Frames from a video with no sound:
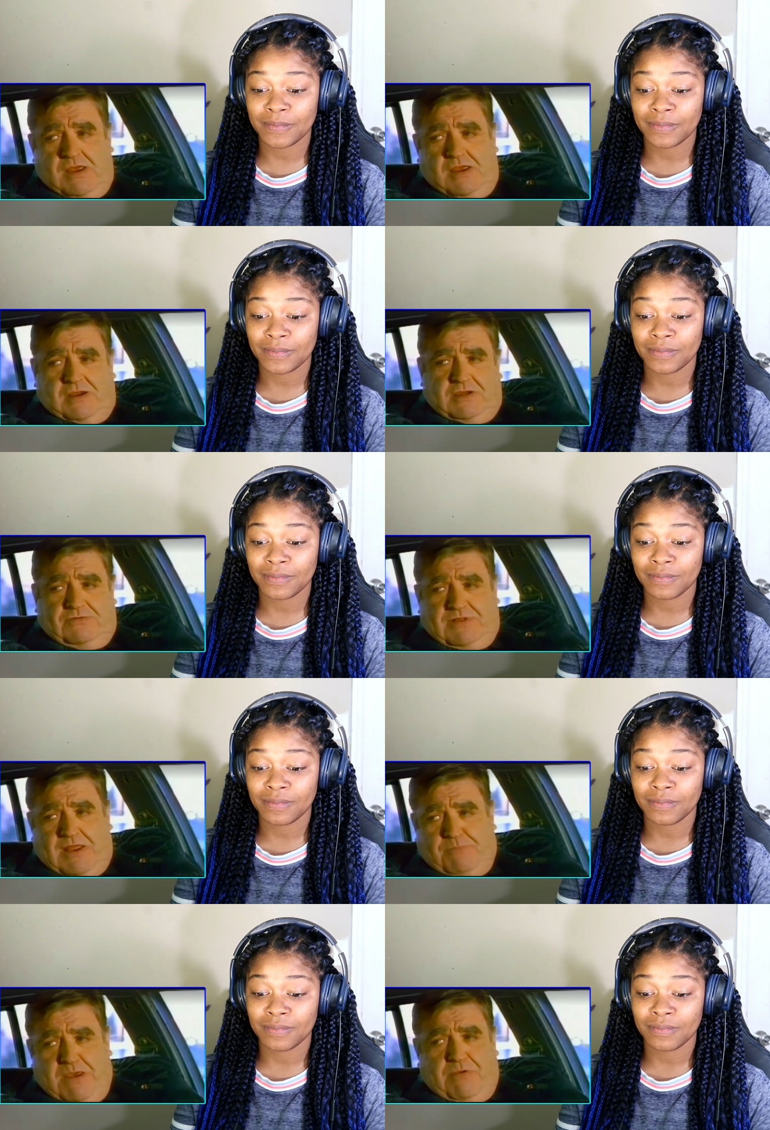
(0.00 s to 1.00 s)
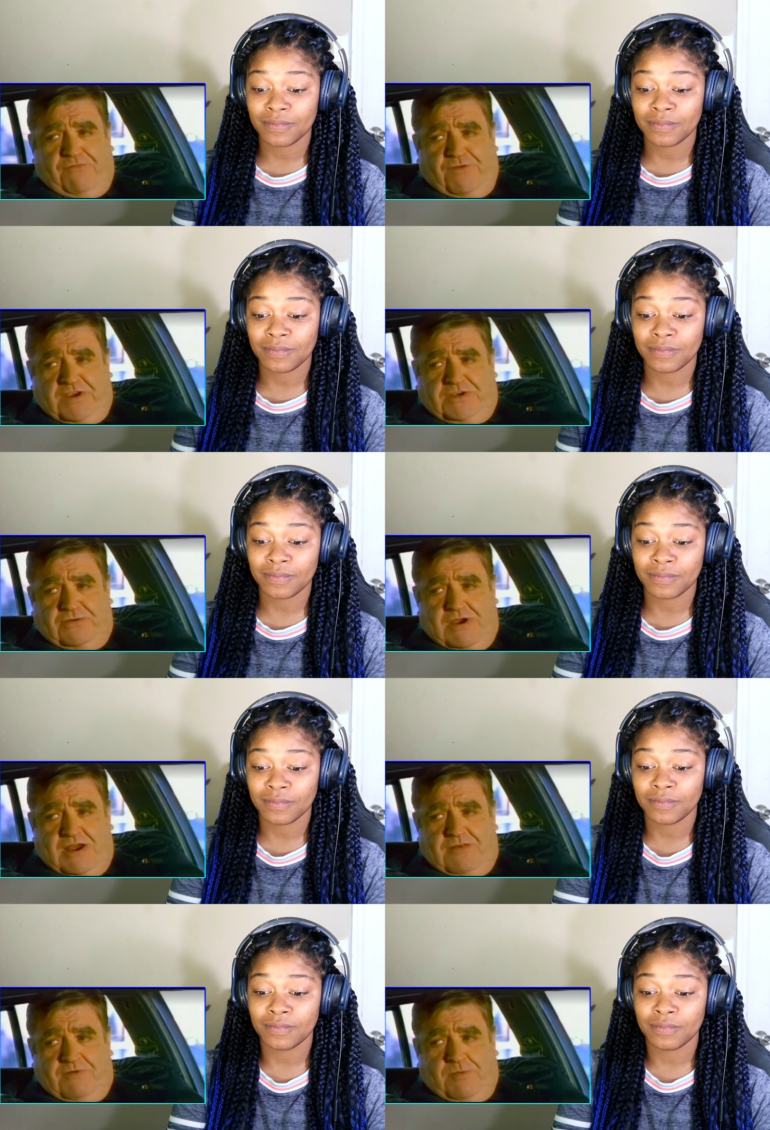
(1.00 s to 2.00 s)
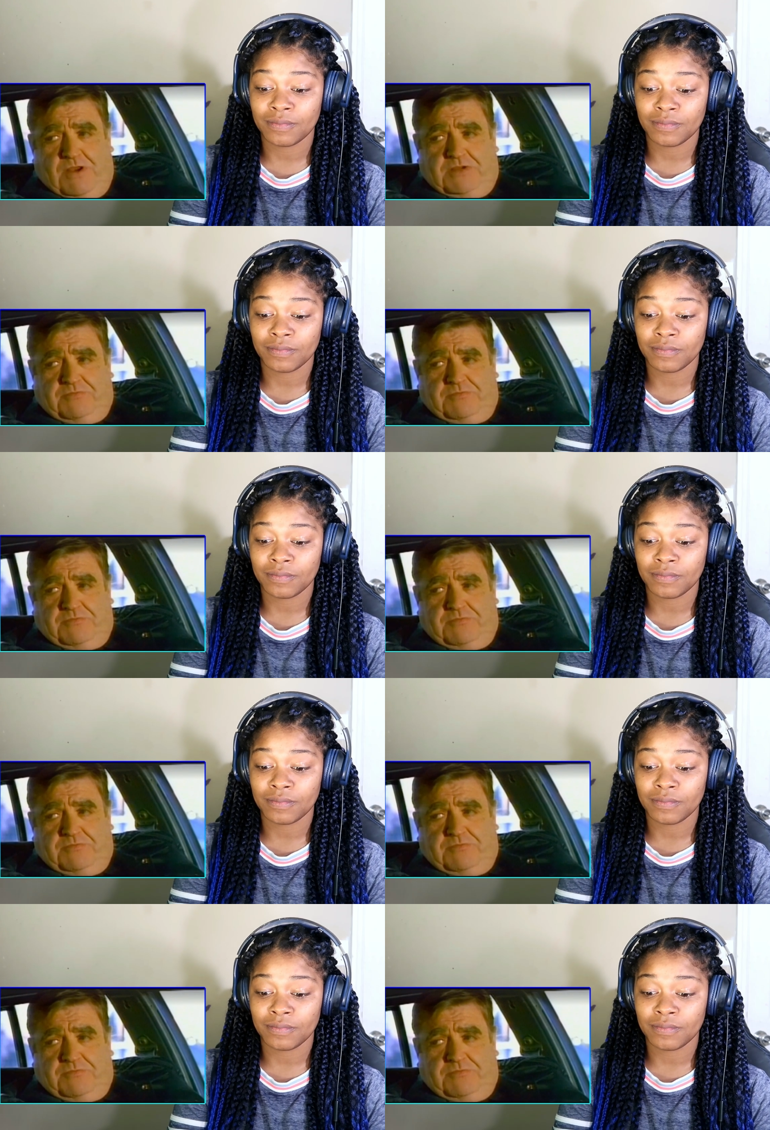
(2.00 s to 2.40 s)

Speaker 1: because with that baby face you got, everybody's been...